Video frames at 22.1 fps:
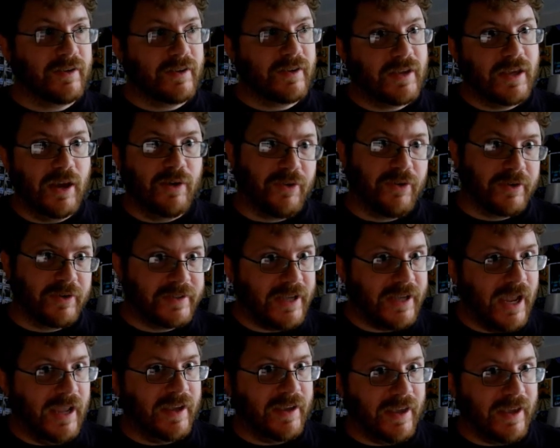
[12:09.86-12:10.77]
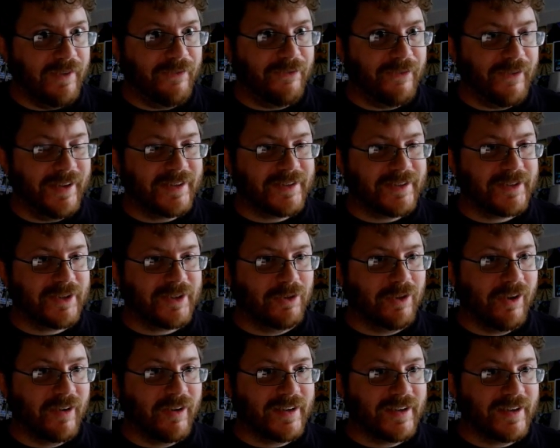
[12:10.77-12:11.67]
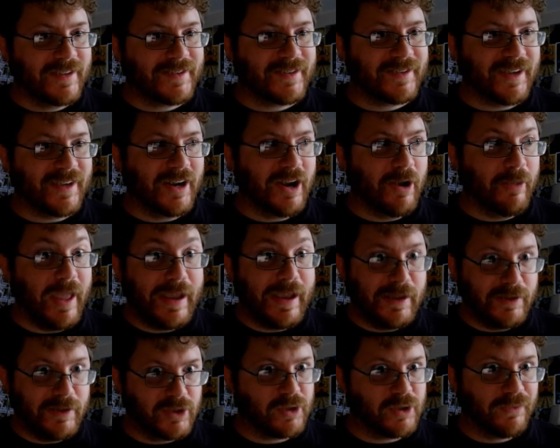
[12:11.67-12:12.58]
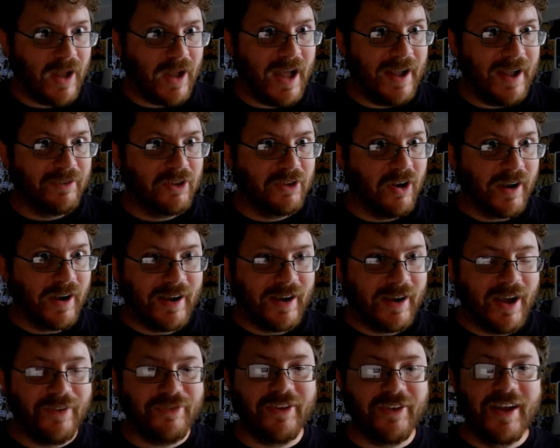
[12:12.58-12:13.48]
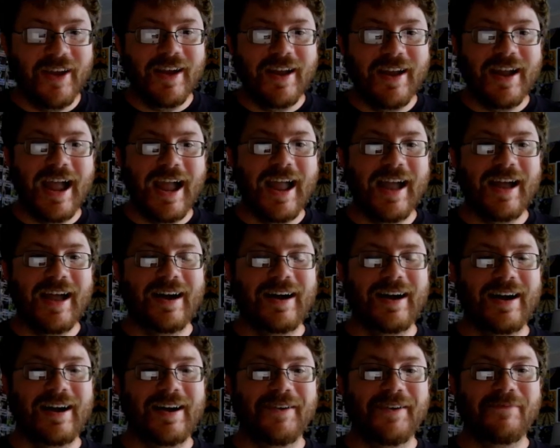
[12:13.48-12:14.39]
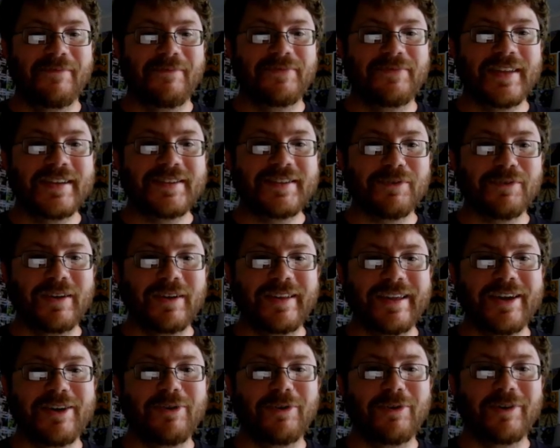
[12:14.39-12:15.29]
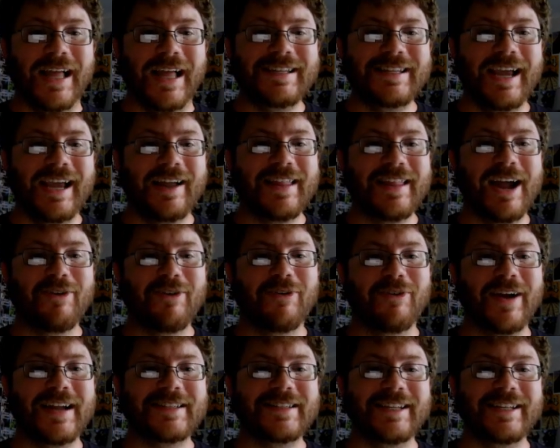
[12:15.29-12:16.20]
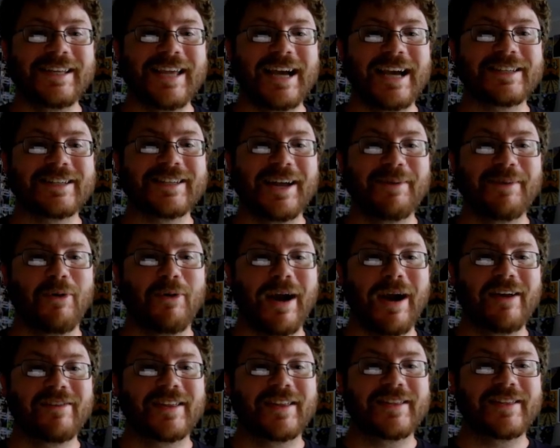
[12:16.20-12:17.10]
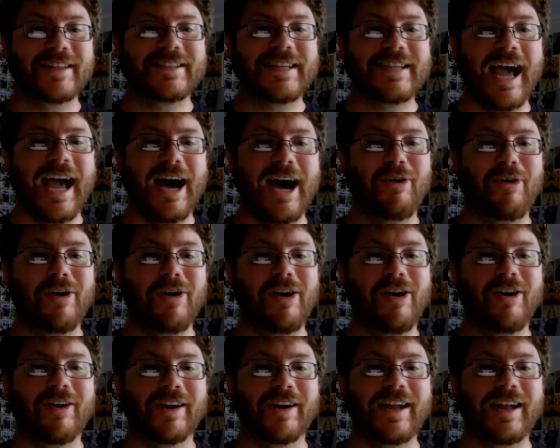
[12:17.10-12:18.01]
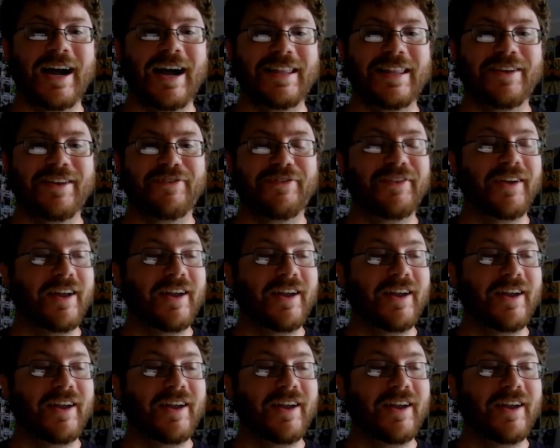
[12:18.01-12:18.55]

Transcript: give or take, if uh, so long as you know they can survive long enough, um, is a really cool idea. Now, granted, yes, I'm aware that the Tau are kind of